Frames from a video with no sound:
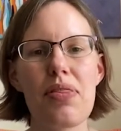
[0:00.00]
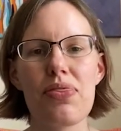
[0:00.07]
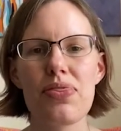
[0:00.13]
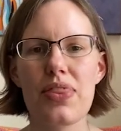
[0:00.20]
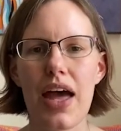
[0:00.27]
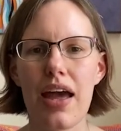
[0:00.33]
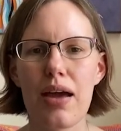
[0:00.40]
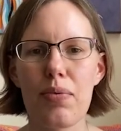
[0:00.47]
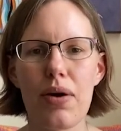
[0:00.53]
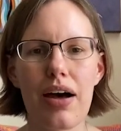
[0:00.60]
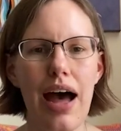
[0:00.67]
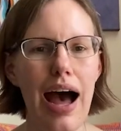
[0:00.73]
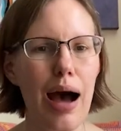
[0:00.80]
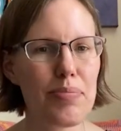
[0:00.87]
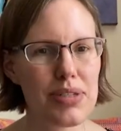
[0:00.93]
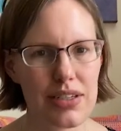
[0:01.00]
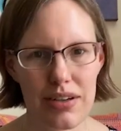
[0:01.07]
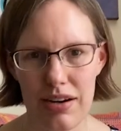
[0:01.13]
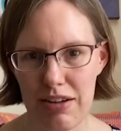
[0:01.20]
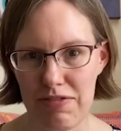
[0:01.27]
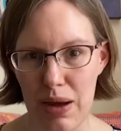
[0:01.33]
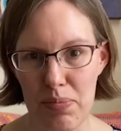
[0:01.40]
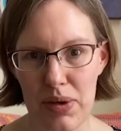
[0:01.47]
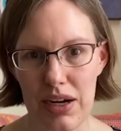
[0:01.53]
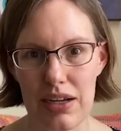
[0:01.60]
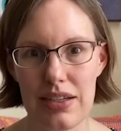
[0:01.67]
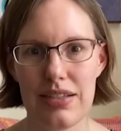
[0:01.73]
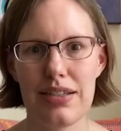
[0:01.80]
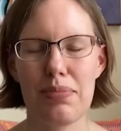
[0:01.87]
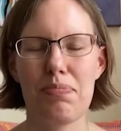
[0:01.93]
they were absolutely
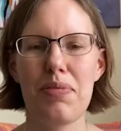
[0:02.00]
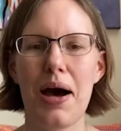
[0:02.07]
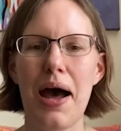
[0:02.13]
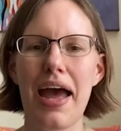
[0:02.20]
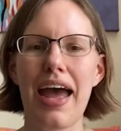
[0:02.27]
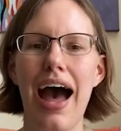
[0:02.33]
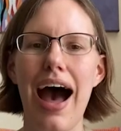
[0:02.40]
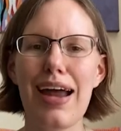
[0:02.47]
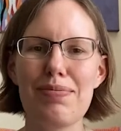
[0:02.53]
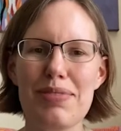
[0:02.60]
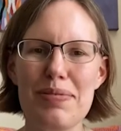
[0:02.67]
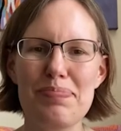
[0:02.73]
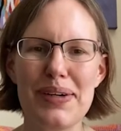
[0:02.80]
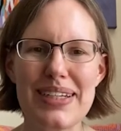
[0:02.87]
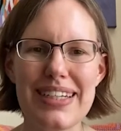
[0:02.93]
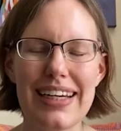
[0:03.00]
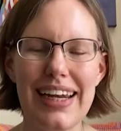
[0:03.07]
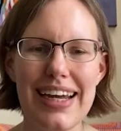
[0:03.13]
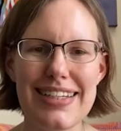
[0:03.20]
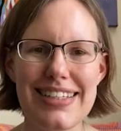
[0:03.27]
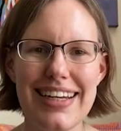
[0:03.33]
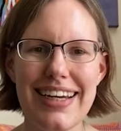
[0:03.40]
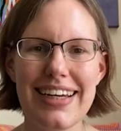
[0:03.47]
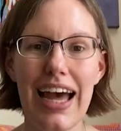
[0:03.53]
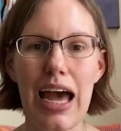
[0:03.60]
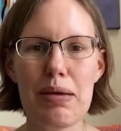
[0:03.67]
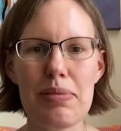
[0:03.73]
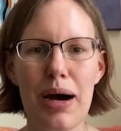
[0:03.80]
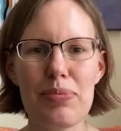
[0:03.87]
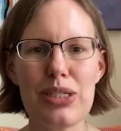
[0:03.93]
fabulous. My admin buddy, Leslie,
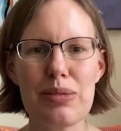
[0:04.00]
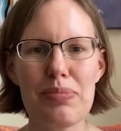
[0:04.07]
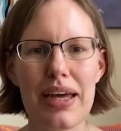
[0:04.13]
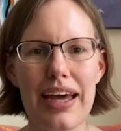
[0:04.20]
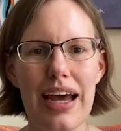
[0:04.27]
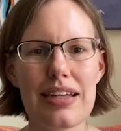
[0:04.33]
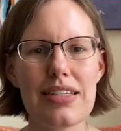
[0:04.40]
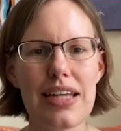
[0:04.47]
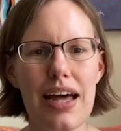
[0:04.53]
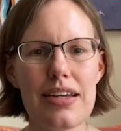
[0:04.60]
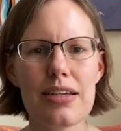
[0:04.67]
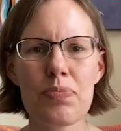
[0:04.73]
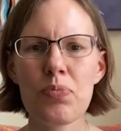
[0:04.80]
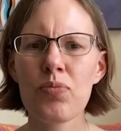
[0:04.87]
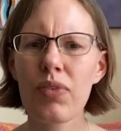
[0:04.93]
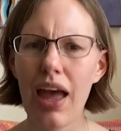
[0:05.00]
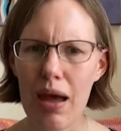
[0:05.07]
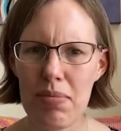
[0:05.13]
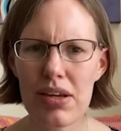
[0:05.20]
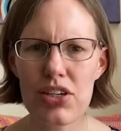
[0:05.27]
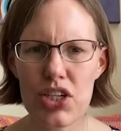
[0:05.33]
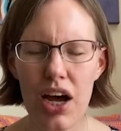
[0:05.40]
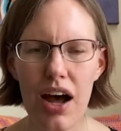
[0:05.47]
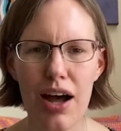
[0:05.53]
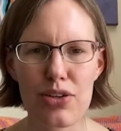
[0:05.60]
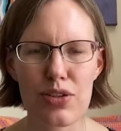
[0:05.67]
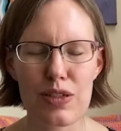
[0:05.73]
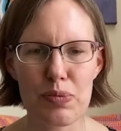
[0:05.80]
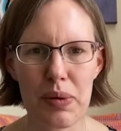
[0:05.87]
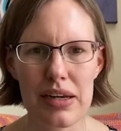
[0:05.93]
came up to me and said, I'm in charge
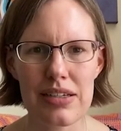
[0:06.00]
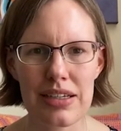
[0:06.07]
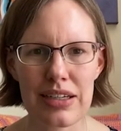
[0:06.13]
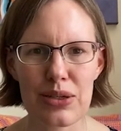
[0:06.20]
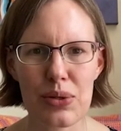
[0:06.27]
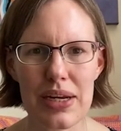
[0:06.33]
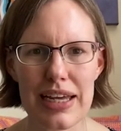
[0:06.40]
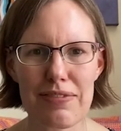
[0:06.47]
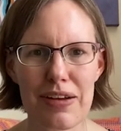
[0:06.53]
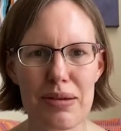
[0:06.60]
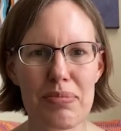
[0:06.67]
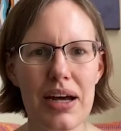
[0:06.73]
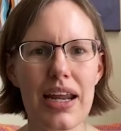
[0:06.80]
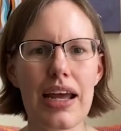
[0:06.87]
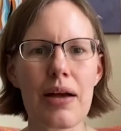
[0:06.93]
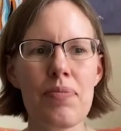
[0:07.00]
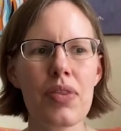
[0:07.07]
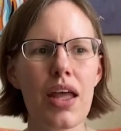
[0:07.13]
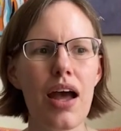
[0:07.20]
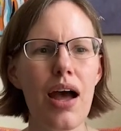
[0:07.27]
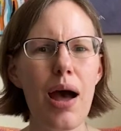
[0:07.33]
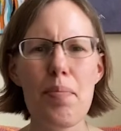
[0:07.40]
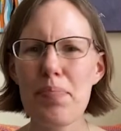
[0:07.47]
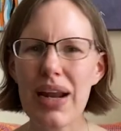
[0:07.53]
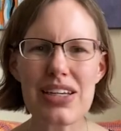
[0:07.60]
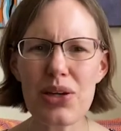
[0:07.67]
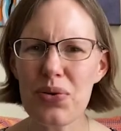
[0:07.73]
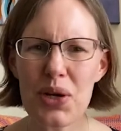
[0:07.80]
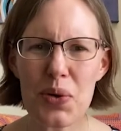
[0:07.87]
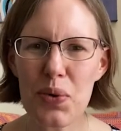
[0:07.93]
of spending your leaving money, but I
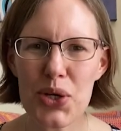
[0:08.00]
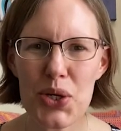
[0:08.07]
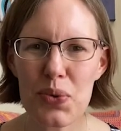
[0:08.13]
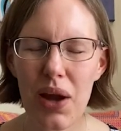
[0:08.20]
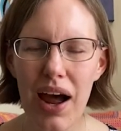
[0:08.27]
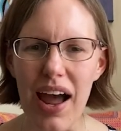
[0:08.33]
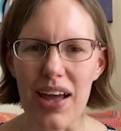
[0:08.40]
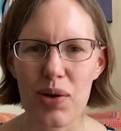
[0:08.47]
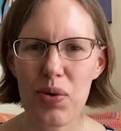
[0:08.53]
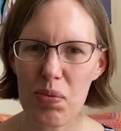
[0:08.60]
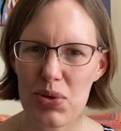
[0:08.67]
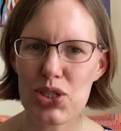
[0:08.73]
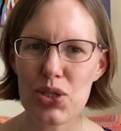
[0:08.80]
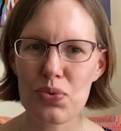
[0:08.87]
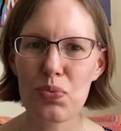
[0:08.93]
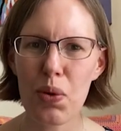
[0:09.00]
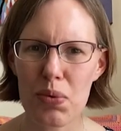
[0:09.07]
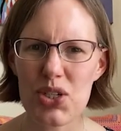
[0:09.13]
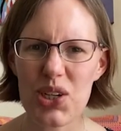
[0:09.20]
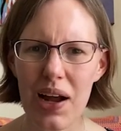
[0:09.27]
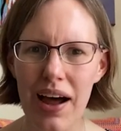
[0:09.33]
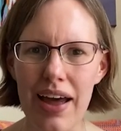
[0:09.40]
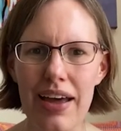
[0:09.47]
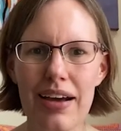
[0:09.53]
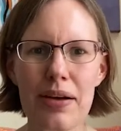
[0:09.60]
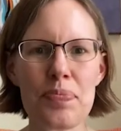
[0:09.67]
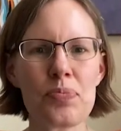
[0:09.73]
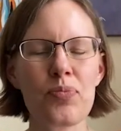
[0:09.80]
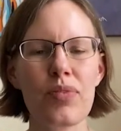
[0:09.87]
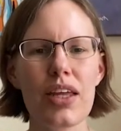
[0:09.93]
don't know what you like. What would you like?
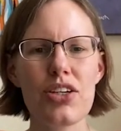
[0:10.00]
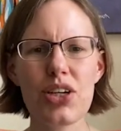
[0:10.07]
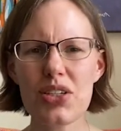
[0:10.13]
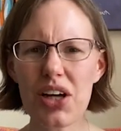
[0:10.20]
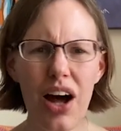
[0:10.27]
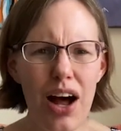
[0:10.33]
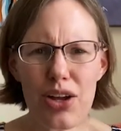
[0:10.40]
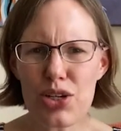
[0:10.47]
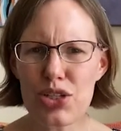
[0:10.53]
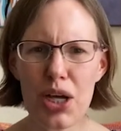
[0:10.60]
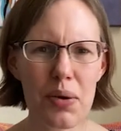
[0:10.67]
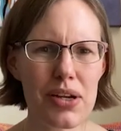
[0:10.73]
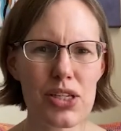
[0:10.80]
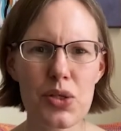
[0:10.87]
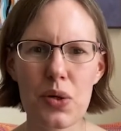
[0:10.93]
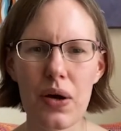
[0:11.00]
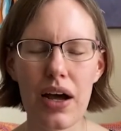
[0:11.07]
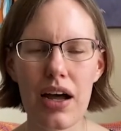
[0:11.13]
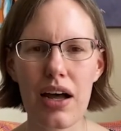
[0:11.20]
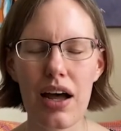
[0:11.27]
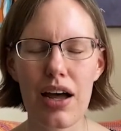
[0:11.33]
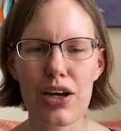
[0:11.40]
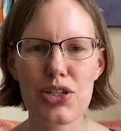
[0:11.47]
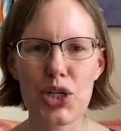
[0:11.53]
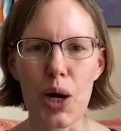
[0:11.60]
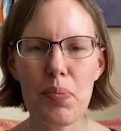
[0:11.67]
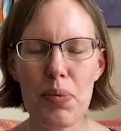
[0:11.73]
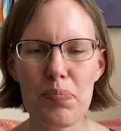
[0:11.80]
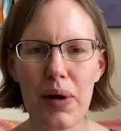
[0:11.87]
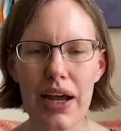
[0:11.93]
She goes, I can't just go into a
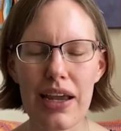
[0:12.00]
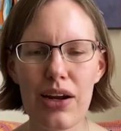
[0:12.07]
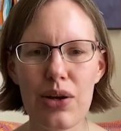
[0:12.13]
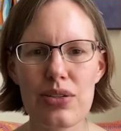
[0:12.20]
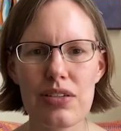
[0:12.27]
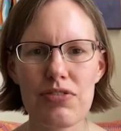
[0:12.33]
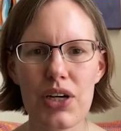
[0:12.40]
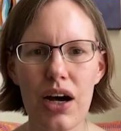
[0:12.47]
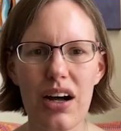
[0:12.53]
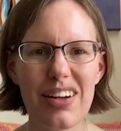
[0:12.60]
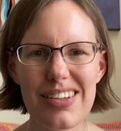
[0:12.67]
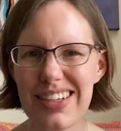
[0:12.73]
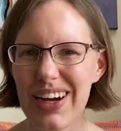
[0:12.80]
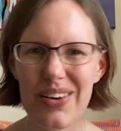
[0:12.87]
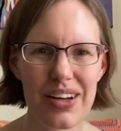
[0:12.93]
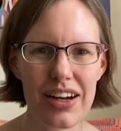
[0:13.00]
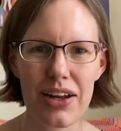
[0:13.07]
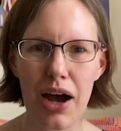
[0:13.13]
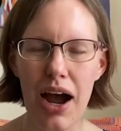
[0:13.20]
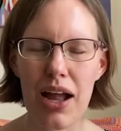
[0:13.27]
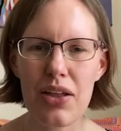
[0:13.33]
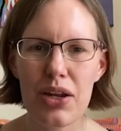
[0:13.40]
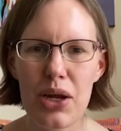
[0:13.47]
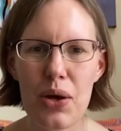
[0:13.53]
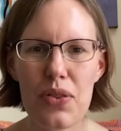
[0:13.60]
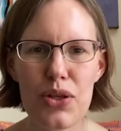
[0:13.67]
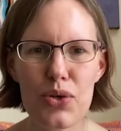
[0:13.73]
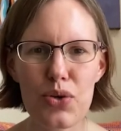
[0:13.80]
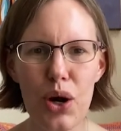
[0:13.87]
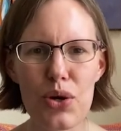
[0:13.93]
shop and buy you loads of yarn because I only know that
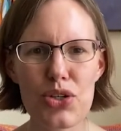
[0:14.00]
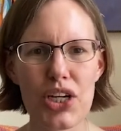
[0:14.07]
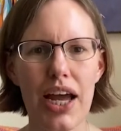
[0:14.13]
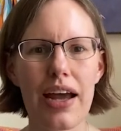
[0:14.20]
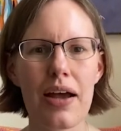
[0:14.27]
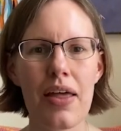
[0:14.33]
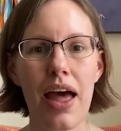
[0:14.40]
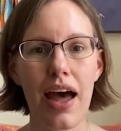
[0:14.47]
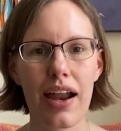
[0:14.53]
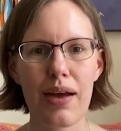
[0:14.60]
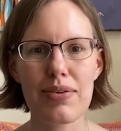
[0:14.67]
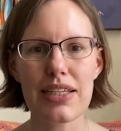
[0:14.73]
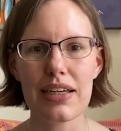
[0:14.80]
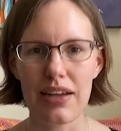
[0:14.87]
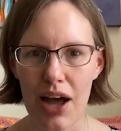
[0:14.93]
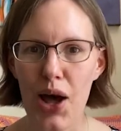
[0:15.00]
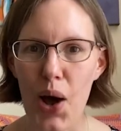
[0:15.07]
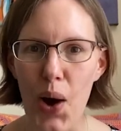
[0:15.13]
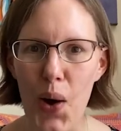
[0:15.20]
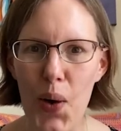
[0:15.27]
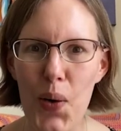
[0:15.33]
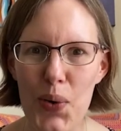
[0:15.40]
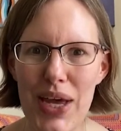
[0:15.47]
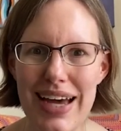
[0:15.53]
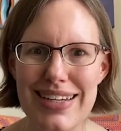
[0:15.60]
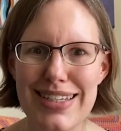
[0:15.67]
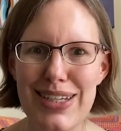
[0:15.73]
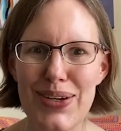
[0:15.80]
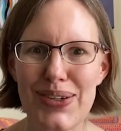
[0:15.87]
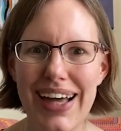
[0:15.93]
you crochet. And I was like, oh yes,
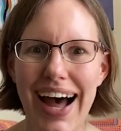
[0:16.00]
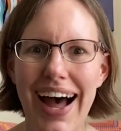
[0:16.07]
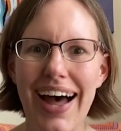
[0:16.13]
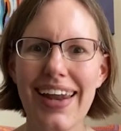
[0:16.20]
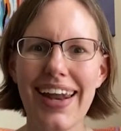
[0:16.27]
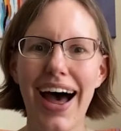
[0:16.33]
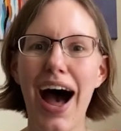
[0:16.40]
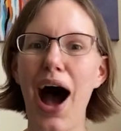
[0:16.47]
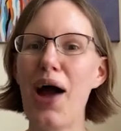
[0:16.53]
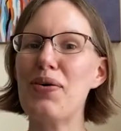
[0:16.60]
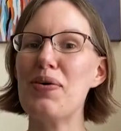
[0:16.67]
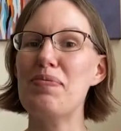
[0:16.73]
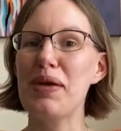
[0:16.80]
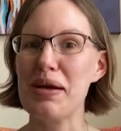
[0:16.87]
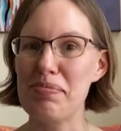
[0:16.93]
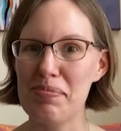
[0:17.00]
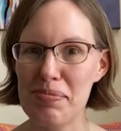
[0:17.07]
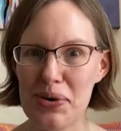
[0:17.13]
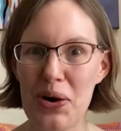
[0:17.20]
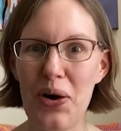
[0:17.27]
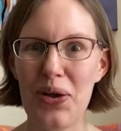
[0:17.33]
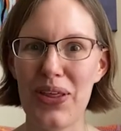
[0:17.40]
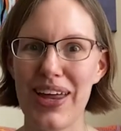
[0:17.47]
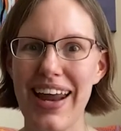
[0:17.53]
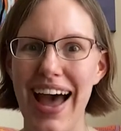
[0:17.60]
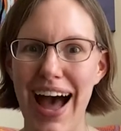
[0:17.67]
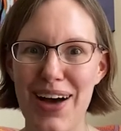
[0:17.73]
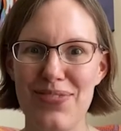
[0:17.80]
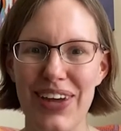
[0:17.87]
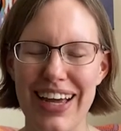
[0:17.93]
you can. I will be more than
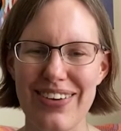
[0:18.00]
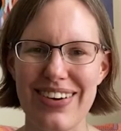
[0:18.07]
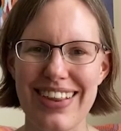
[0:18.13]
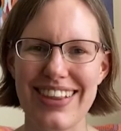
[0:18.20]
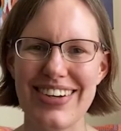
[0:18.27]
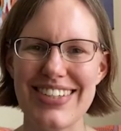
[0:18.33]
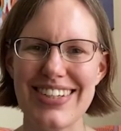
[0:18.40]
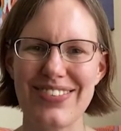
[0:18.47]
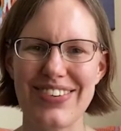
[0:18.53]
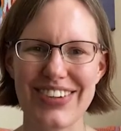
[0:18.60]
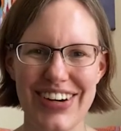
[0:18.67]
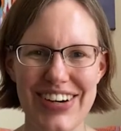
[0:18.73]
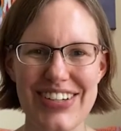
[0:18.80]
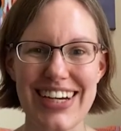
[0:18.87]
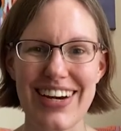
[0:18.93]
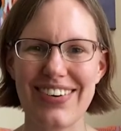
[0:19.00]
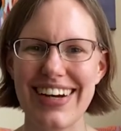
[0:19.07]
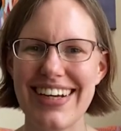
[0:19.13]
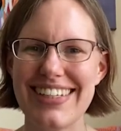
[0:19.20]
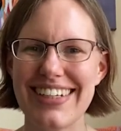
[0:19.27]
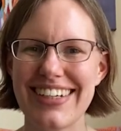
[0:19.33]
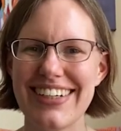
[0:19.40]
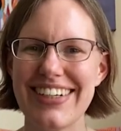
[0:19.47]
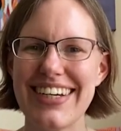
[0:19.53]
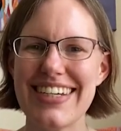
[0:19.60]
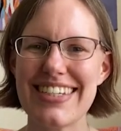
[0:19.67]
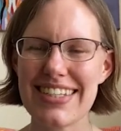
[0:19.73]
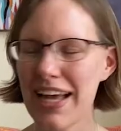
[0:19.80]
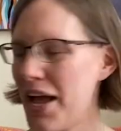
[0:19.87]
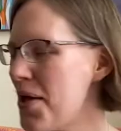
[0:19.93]
happy with lots of crochet related goodies.